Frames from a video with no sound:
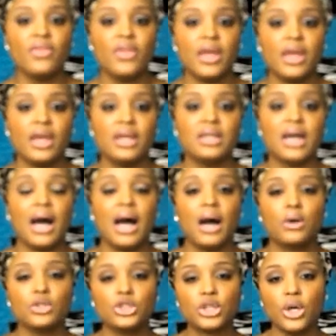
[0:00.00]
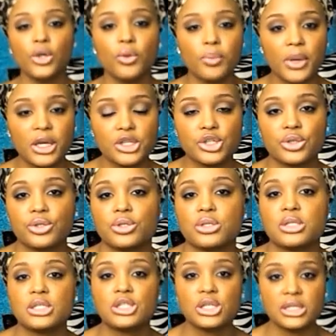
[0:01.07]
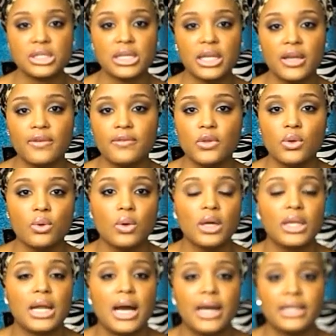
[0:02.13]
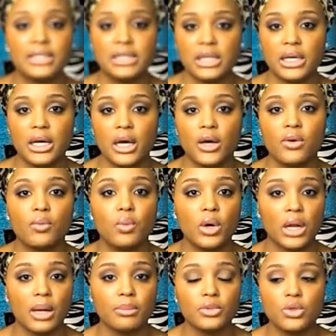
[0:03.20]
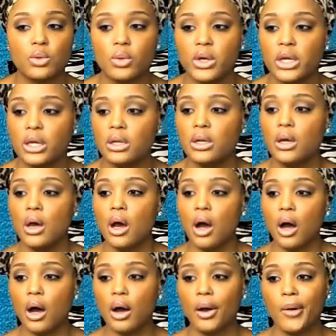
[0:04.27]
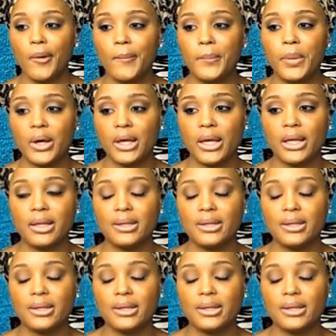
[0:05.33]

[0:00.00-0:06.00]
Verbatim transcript: then I'll show you pictures just to give you an idea of what I'm doing um, but